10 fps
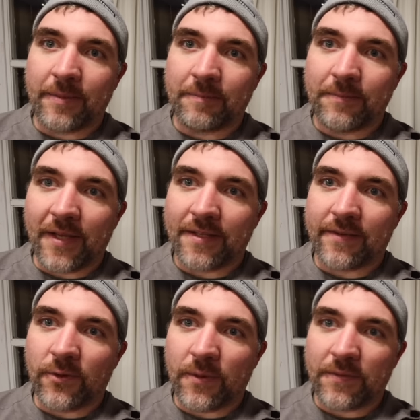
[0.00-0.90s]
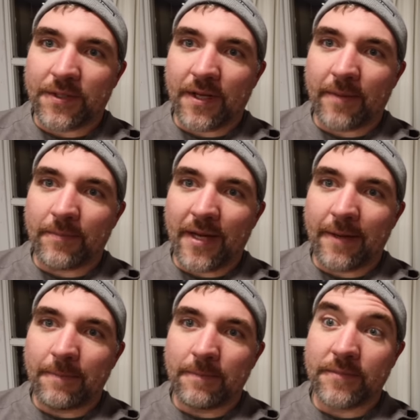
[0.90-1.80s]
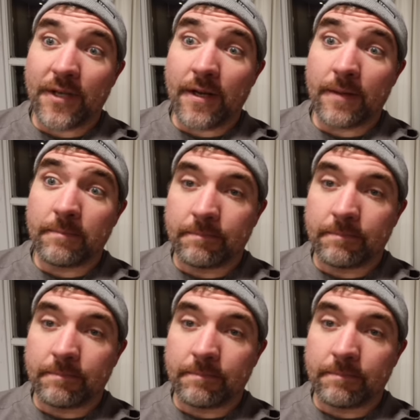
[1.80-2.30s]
And thanks everyone for stopping by. See ya.